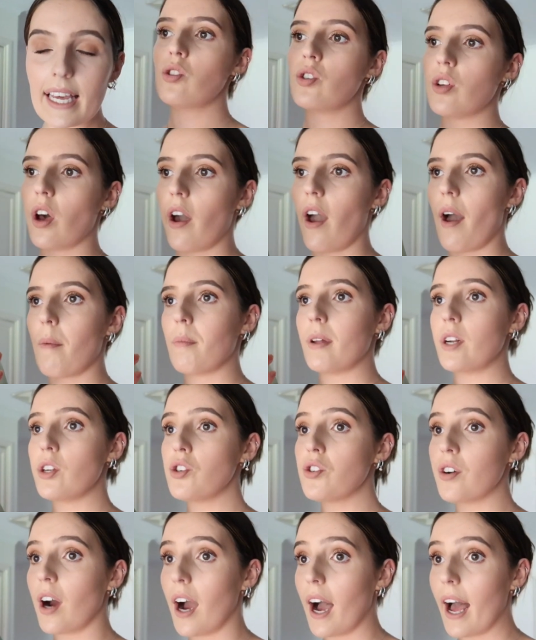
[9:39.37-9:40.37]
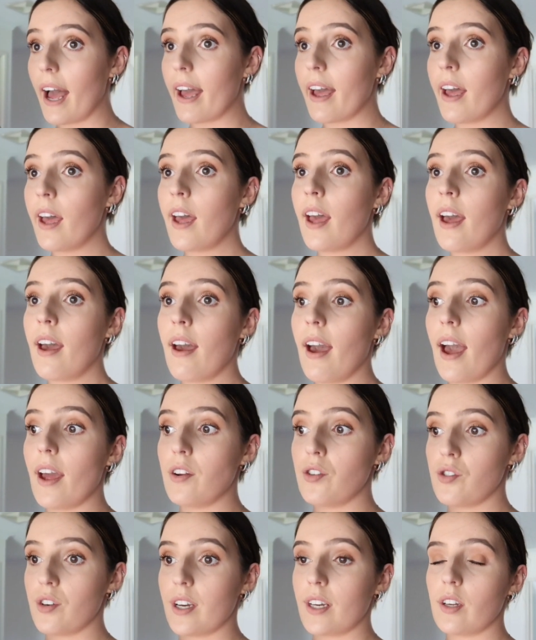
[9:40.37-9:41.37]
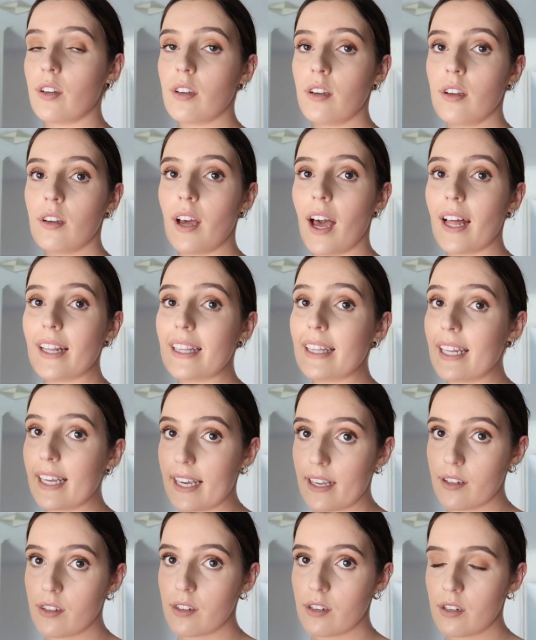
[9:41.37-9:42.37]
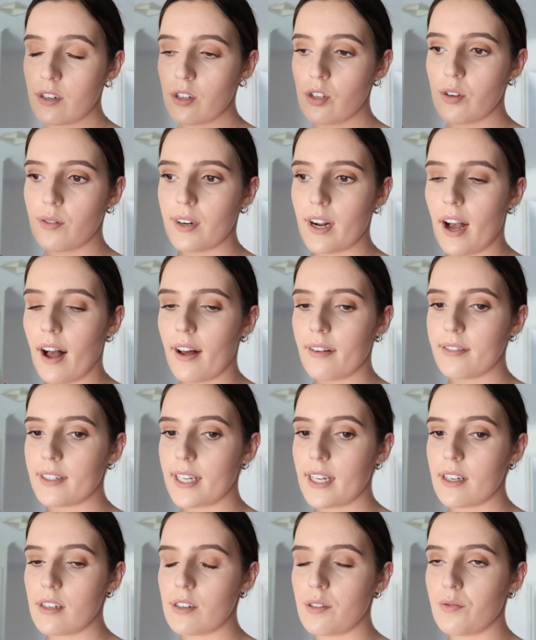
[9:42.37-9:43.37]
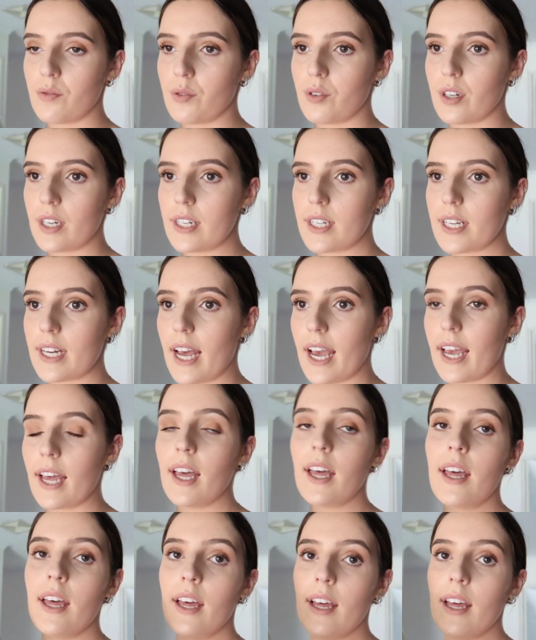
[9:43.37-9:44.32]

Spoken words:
So I'm gonna try and drink at least 2.5 liters of water today.